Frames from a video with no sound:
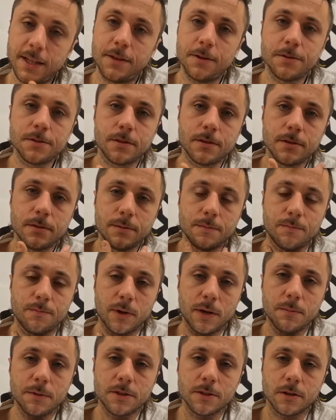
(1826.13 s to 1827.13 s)
those are
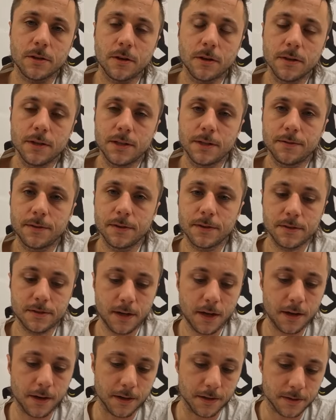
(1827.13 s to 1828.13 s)
pretty much all the different
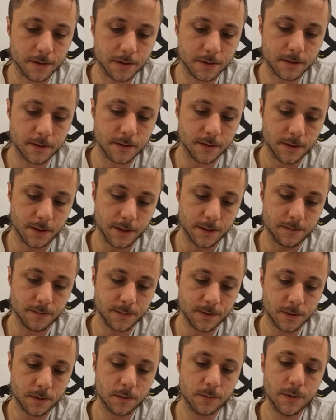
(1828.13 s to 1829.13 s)
settings.
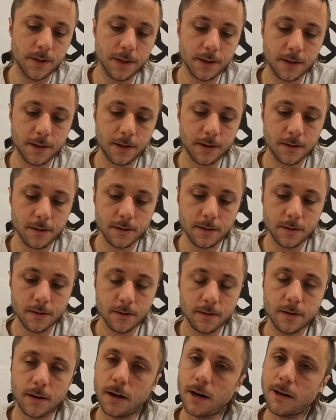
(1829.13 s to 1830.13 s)
So really,
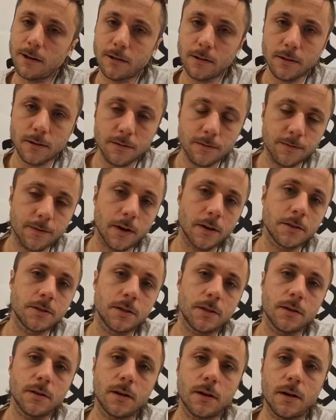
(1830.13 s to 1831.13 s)
the auto learn
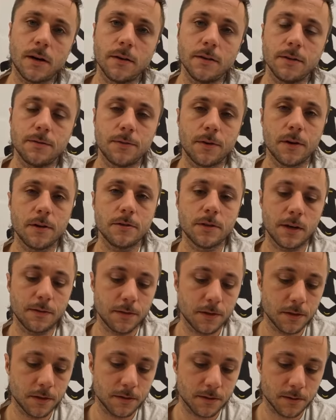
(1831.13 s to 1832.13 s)
function on the
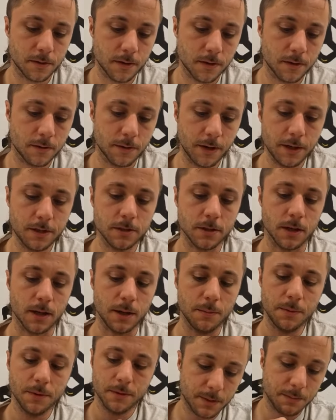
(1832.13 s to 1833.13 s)
Fardriver does a great job.